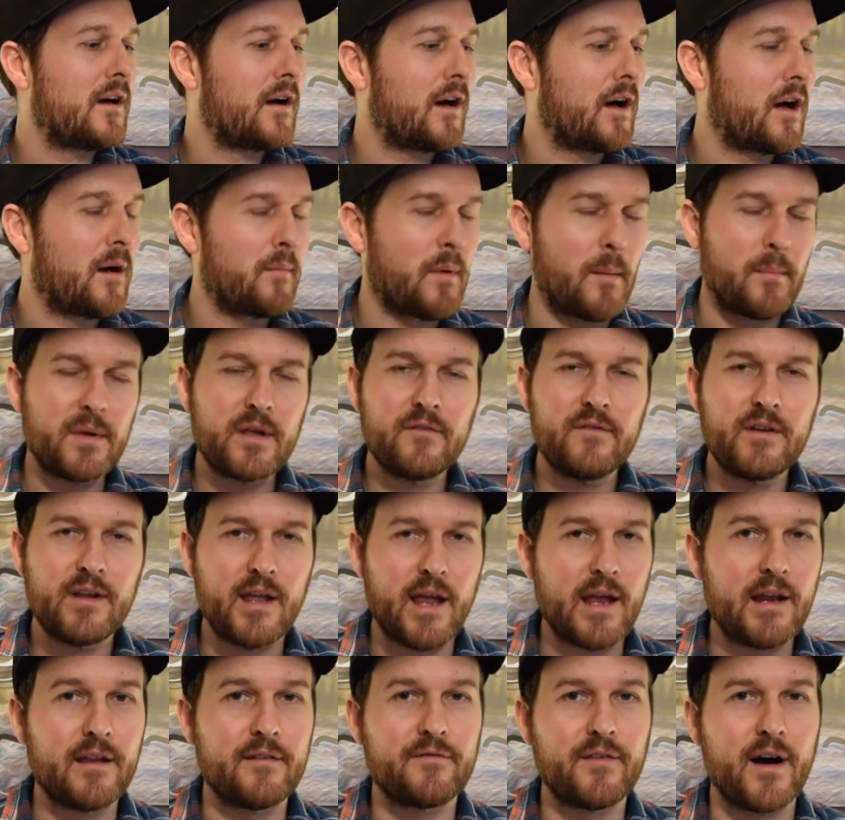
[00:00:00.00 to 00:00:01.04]
I'm giving it
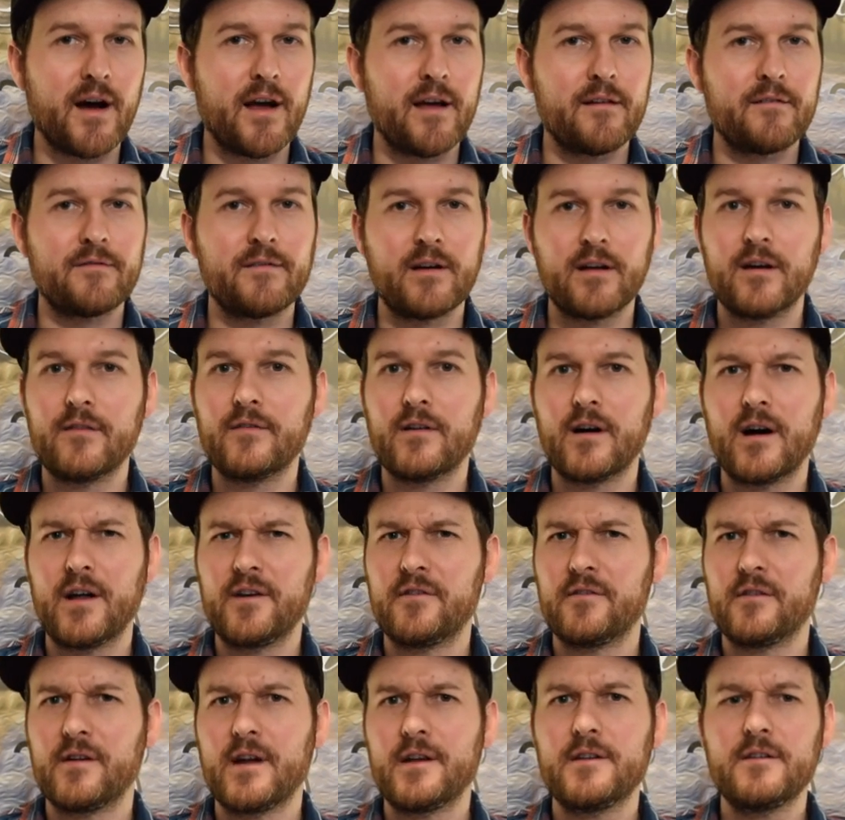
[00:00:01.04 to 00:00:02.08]
85 out of
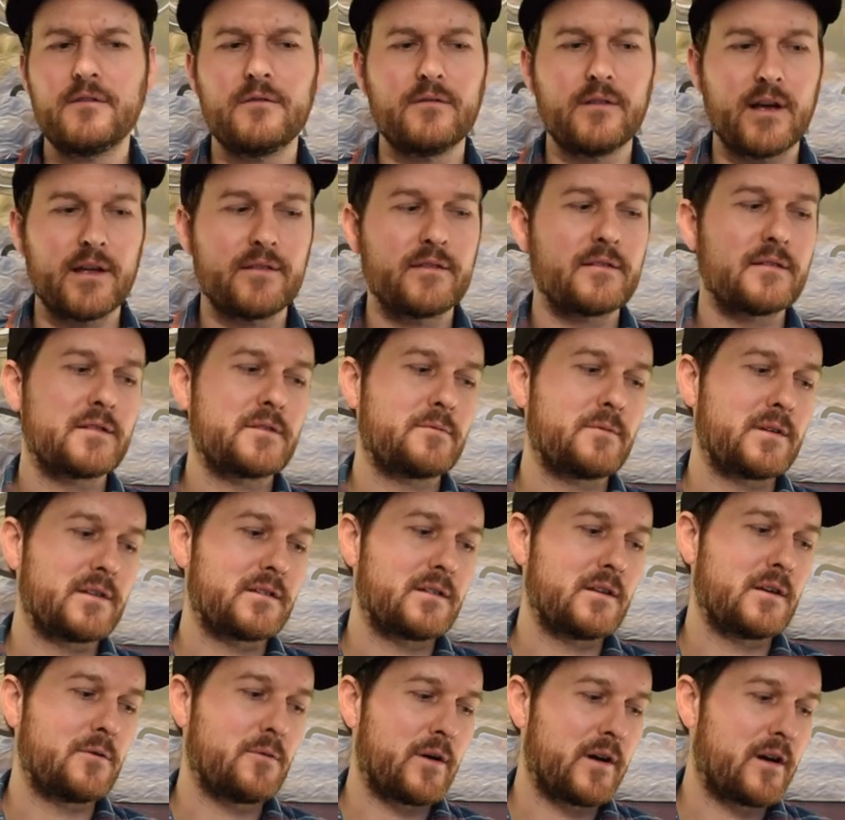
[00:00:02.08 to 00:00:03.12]
100. I do like this
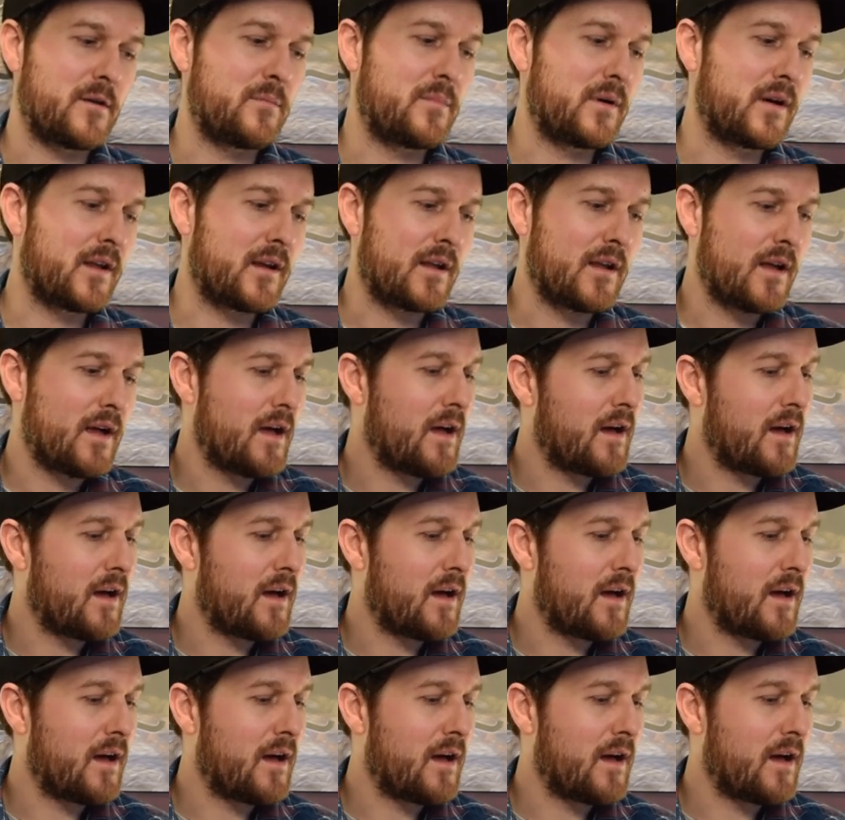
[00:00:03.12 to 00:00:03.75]
whiskey quite a bit.